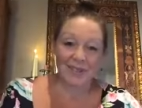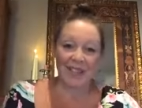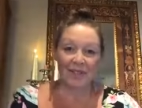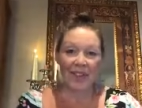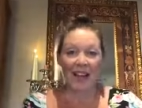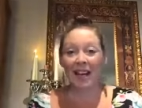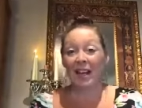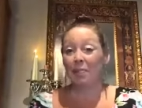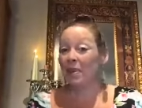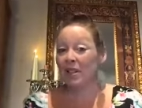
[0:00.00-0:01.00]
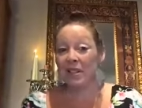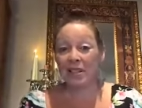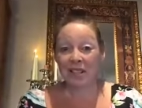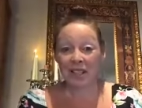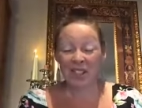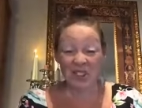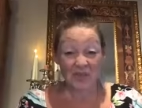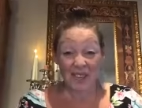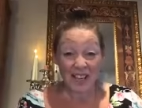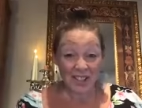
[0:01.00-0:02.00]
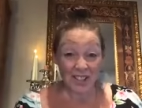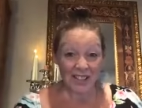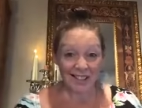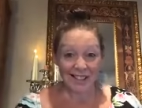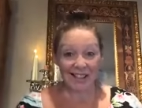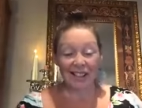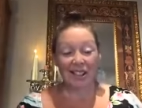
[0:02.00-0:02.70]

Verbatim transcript: I mean, if that happened, could you imagine?